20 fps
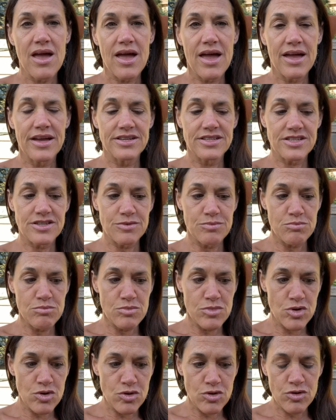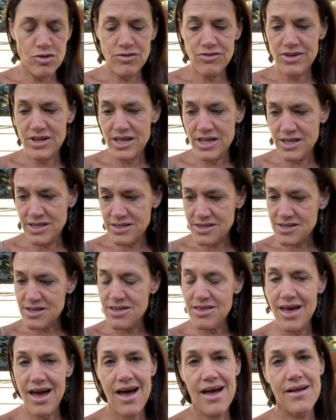and to move into
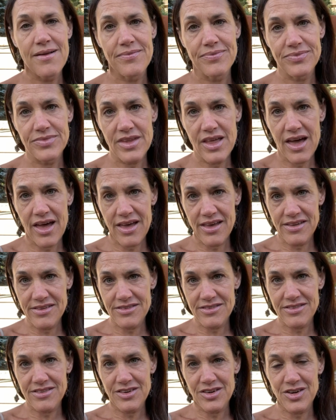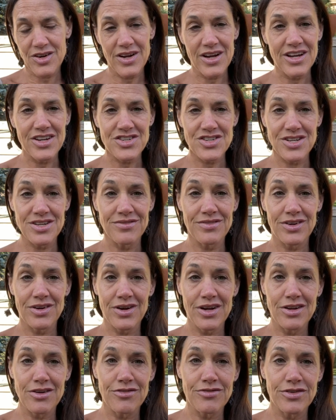that as the creation of a
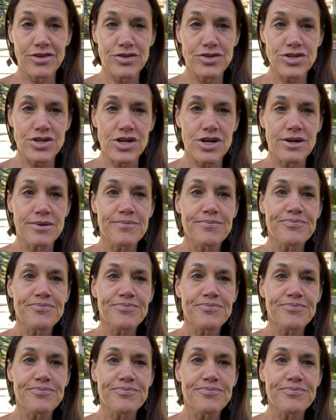greater future,